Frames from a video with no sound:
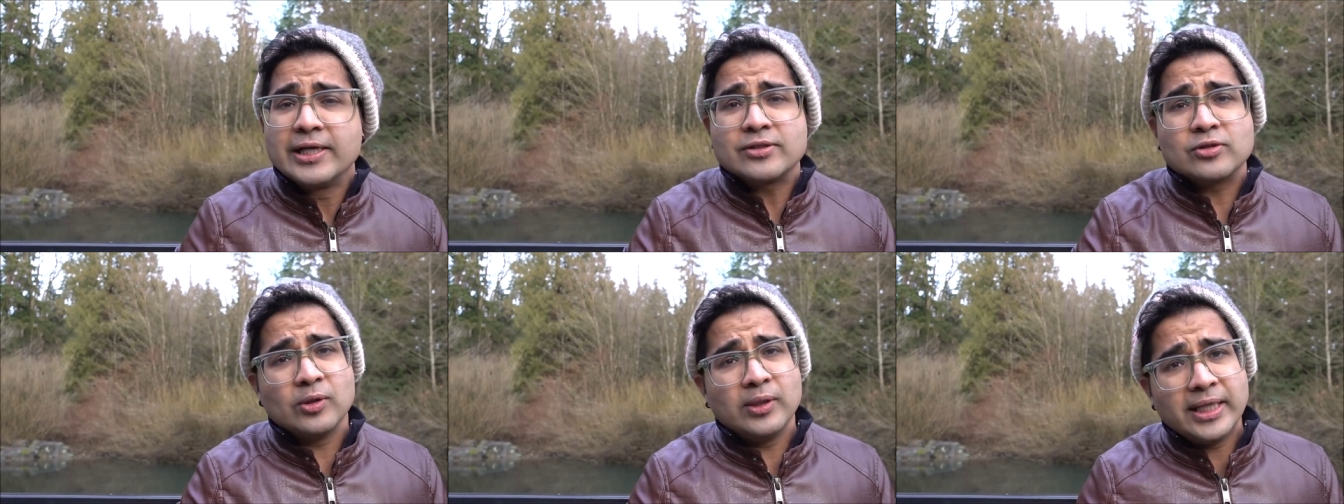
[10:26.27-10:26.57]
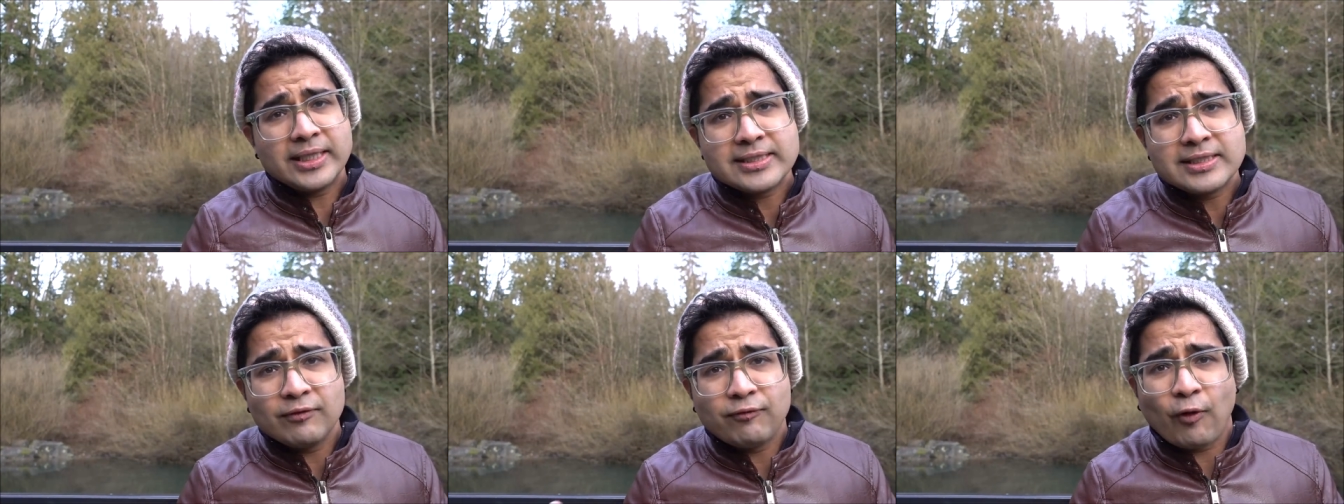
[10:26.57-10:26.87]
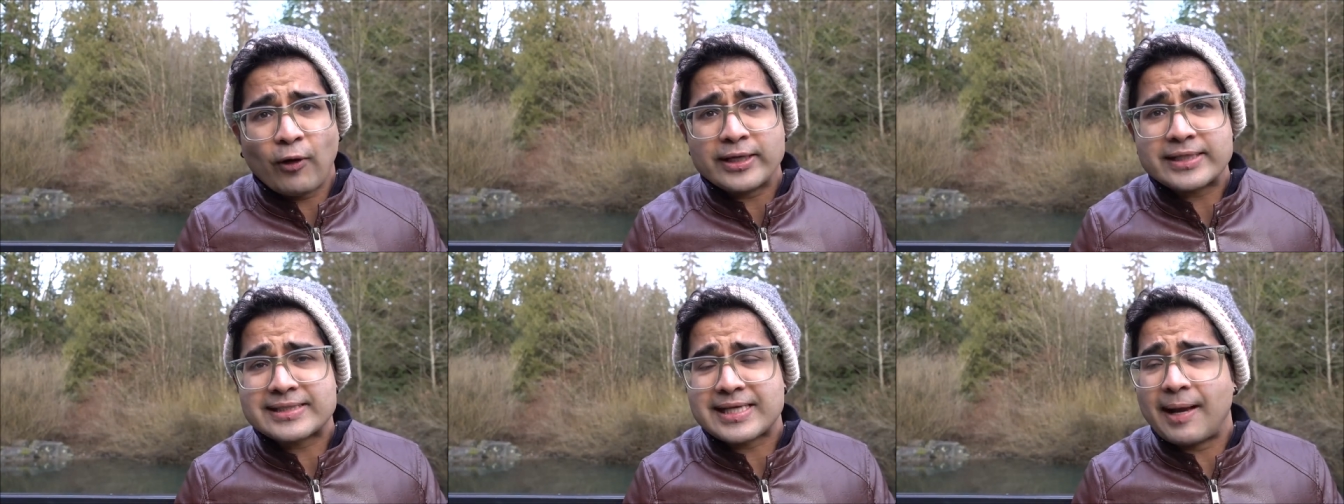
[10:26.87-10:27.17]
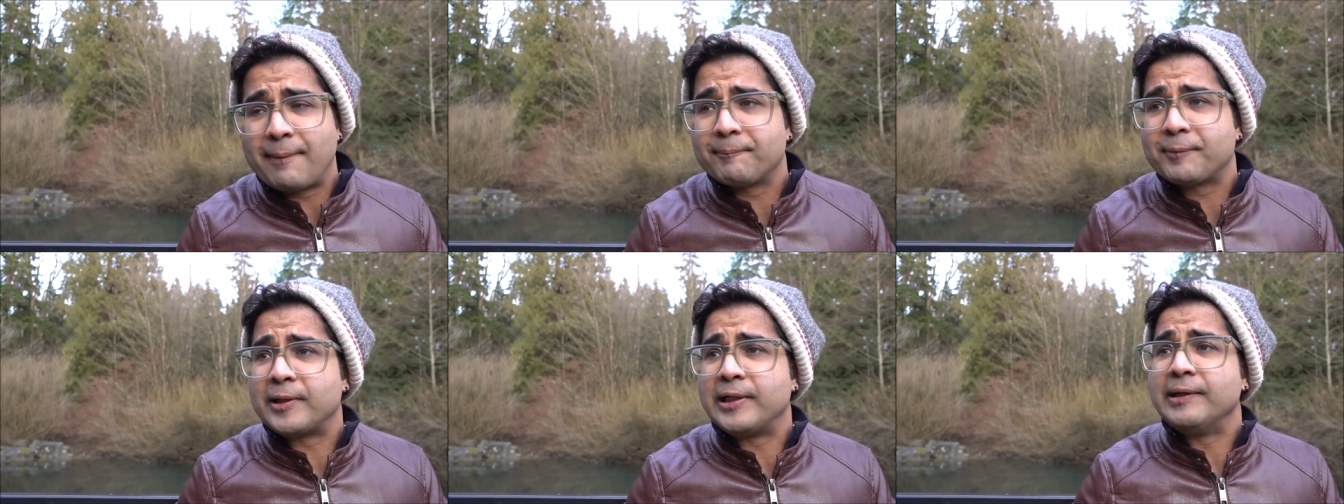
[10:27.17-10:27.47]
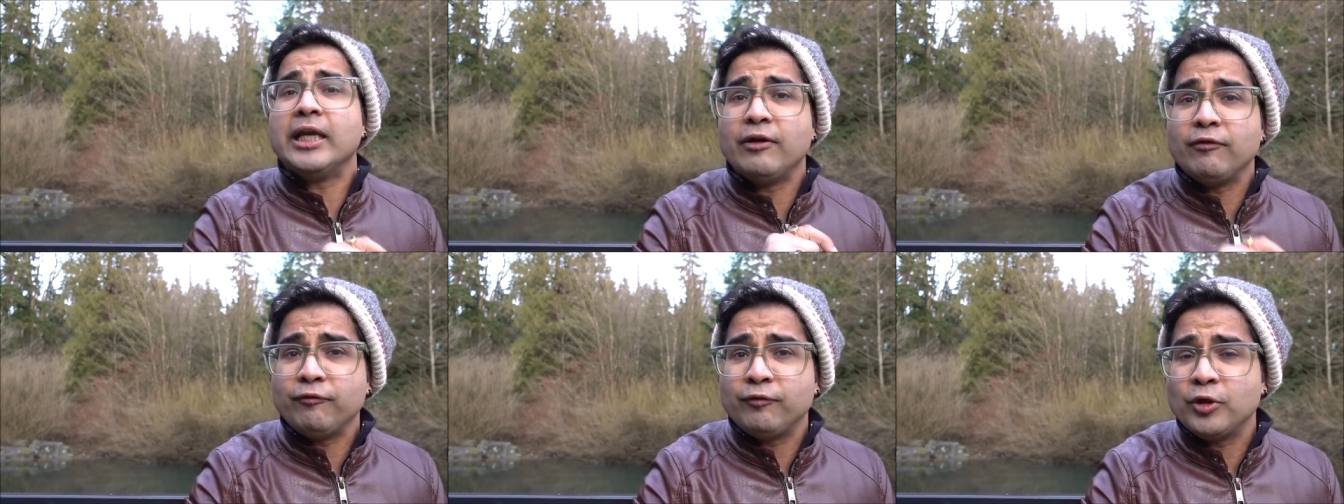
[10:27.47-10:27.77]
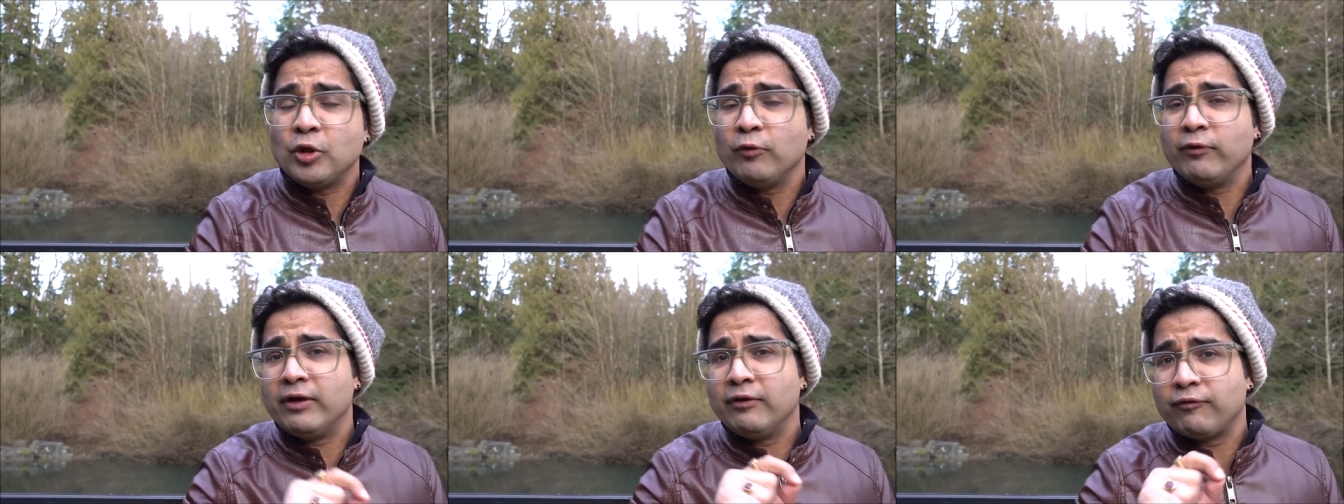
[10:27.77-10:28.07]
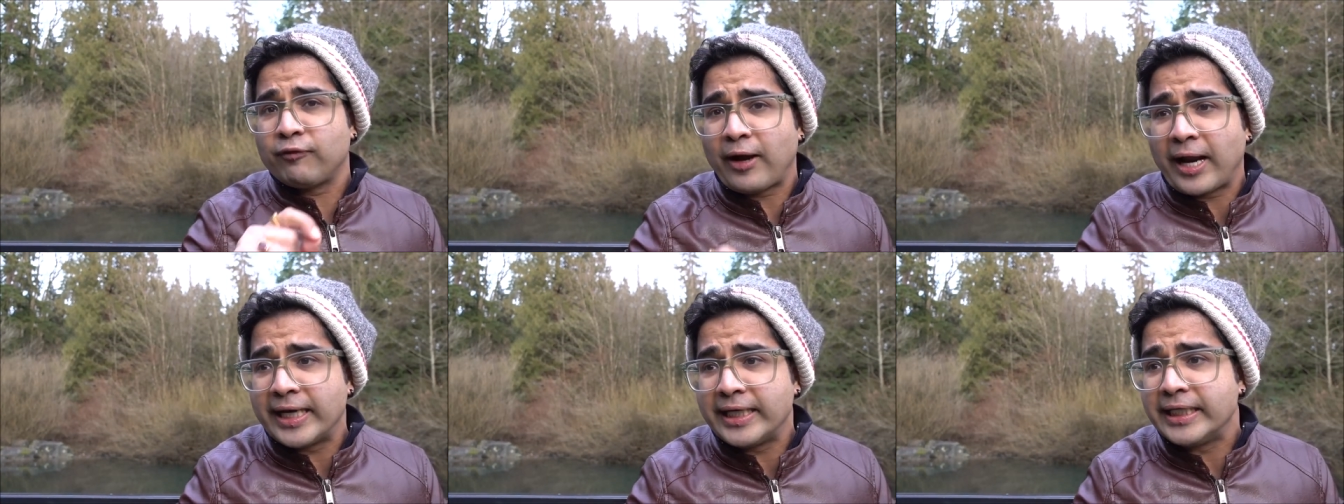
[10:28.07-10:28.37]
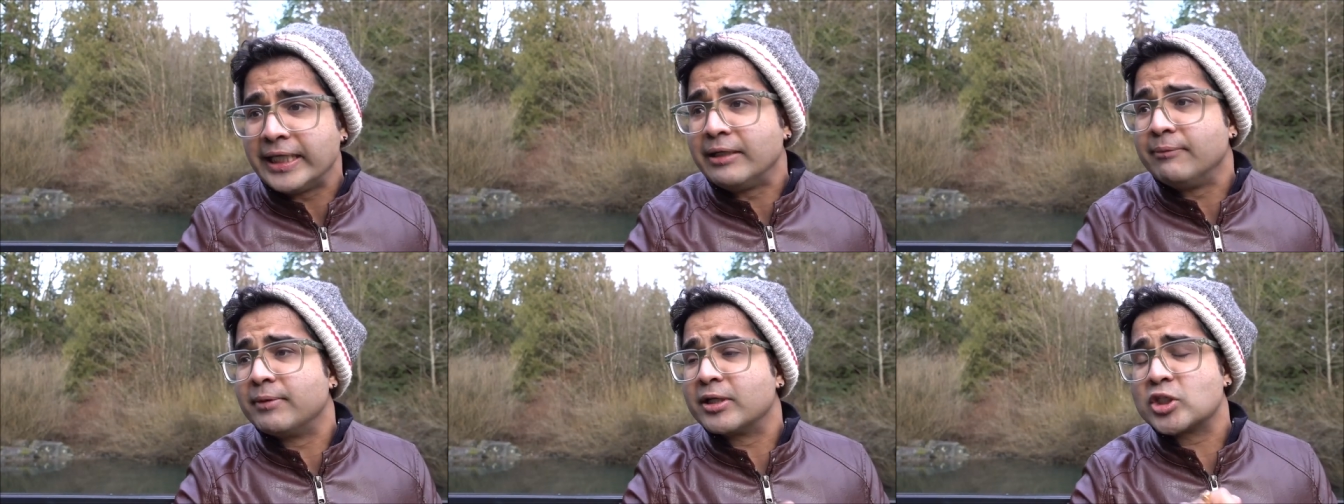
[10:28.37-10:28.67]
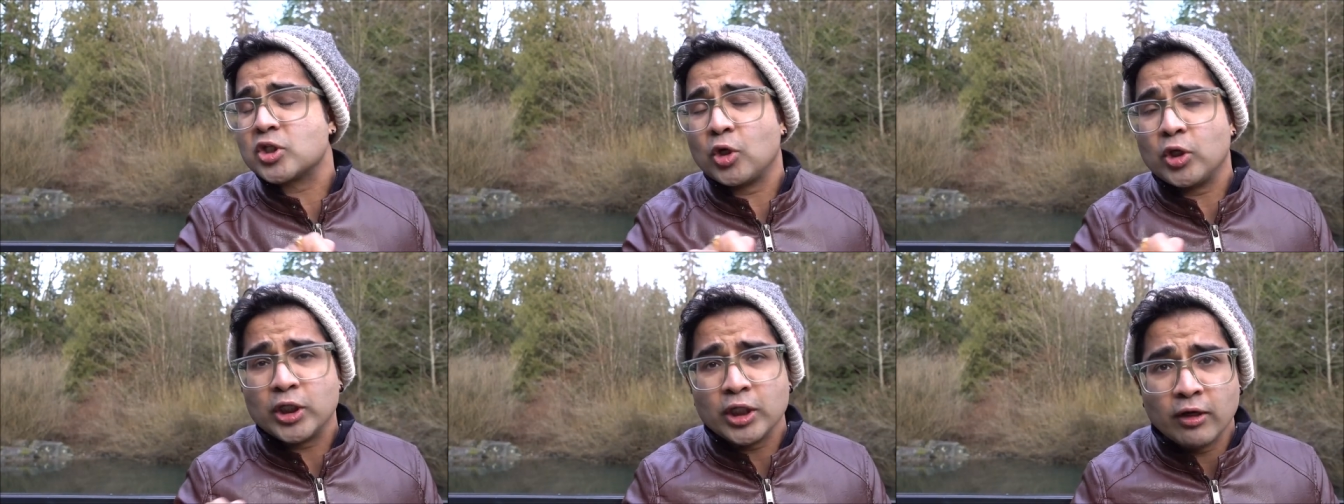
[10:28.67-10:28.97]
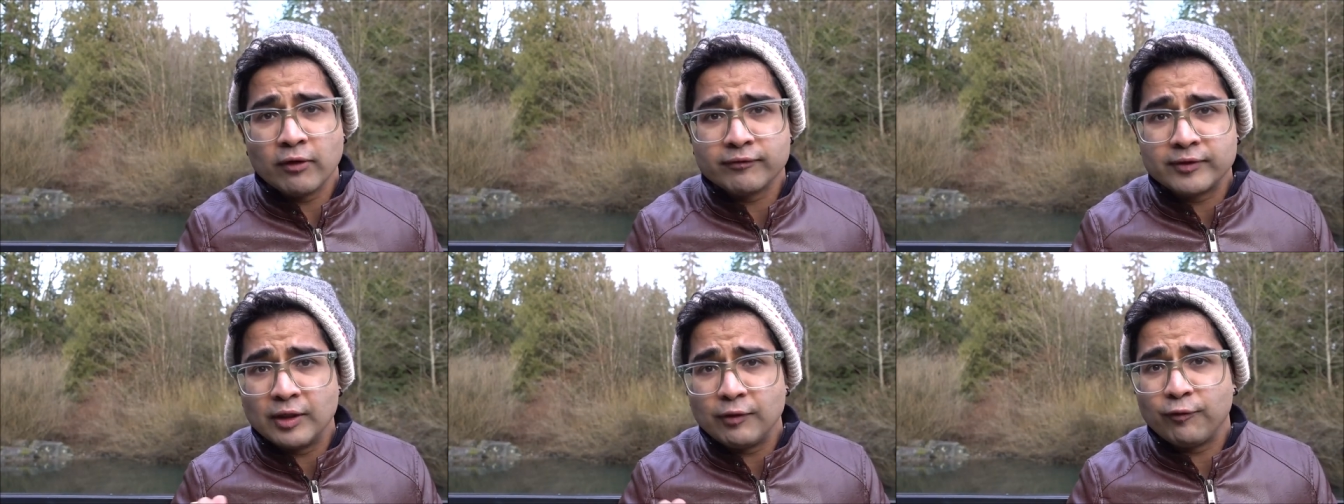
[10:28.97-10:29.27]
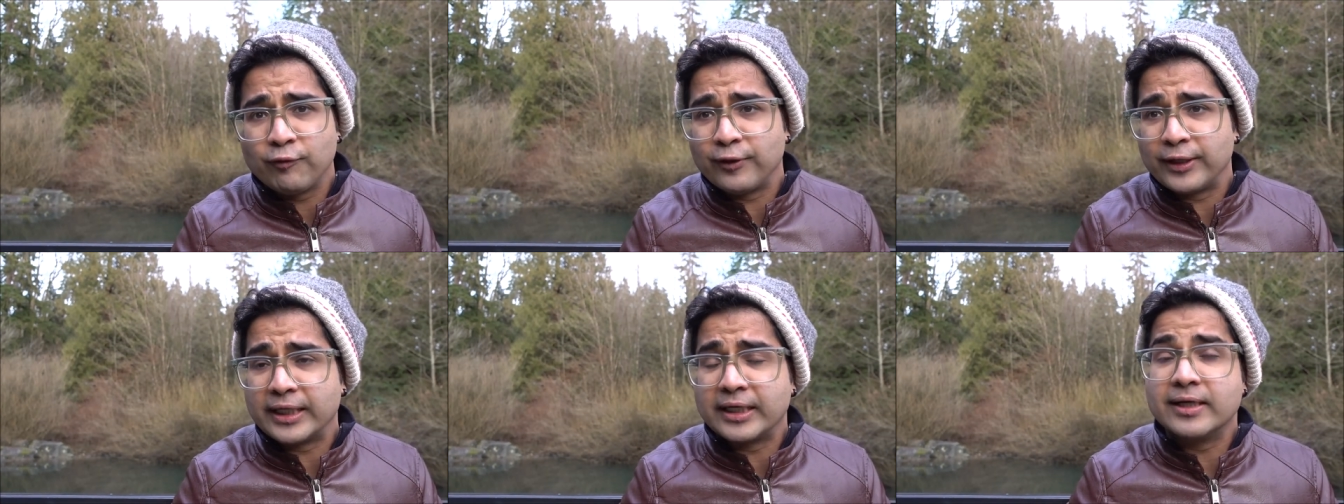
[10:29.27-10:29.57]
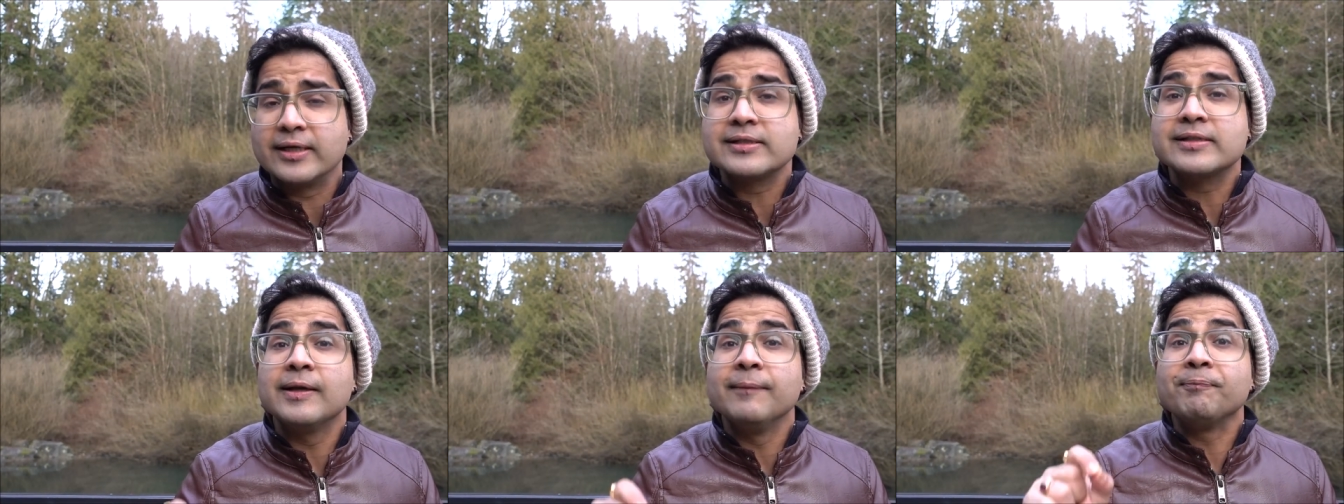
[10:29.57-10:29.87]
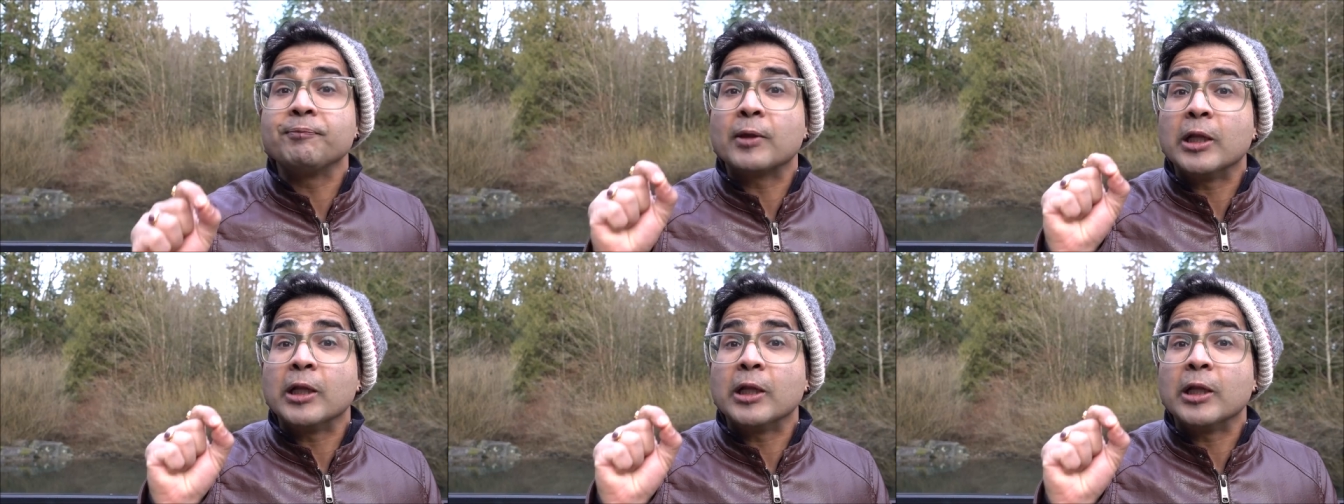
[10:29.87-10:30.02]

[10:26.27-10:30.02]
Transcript: So let's say, for example, if you will find in majority of the fingers